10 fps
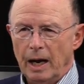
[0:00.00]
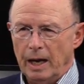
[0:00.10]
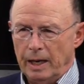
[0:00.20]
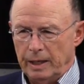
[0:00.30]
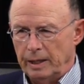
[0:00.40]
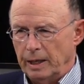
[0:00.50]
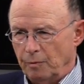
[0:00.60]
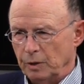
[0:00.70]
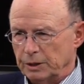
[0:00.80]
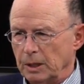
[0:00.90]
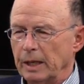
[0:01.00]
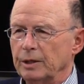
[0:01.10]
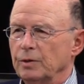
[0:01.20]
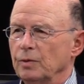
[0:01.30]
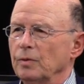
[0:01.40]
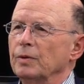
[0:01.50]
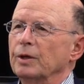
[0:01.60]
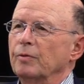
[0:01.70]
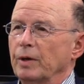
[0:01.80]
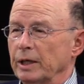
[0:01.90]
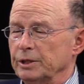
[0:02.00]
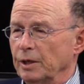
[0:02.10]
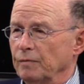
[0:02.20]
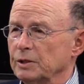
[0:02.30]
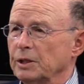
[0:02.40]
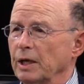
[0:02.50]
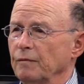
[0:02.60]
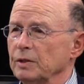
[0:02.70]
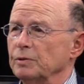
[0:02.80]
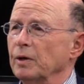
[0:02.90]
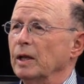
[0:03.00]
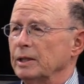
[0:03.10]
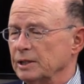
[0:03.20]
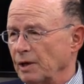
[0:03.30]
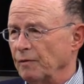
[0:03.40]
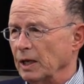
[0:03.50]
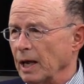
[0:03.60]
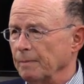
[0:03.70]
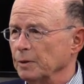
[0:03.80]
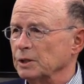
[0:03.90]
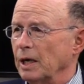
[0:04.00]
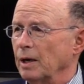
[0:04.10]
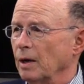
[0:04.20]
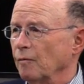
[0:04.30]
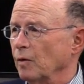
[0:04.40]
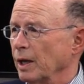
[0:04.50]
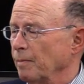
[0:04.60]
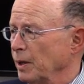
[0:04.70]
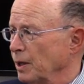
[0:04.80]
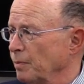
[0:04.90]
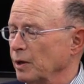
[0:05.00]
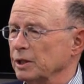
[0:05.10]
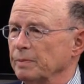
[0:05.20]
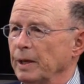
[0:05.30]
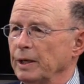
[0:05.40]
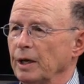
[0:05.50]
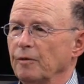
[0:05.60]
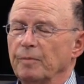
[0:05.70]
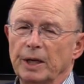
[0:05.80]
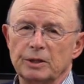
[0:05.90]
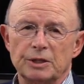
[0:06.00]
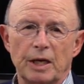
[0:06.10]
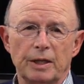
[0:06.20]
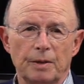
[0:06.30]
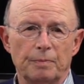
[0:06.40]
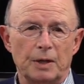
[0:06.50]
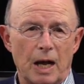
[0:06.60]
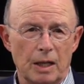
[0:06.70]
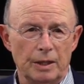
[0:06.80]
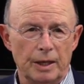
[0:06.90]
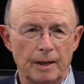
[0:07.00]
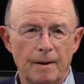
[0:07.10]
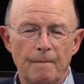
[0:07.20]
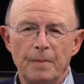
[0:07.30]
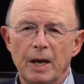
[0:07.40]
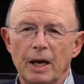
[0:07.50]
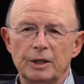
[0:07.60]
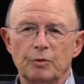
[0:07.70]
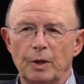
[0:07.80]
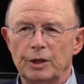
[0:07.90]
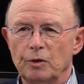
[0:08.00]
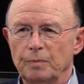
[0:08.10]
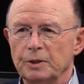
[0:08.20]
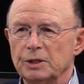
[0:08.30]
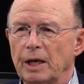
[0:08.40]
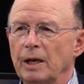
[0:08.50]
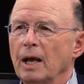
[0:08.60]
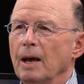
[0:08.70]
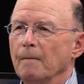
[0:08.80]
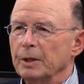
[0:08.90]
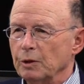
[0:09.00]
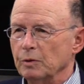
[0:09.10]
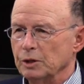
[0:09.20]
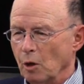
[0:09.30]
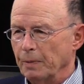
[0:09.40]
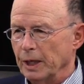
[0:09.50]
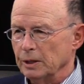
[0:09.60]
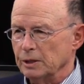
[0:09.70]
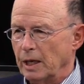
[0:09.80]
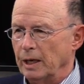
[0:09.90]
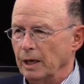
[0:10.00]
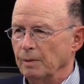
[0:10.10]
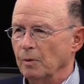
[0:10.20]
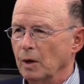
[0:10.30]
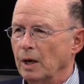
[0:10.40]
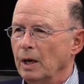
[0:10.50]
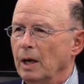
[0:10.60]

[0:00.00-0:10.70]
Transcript: uh, and that, which led to the creation of the state of Israel 78% of what had been the British mandate of Palestine, the colony, and 22%. But there was no Palestine anymore.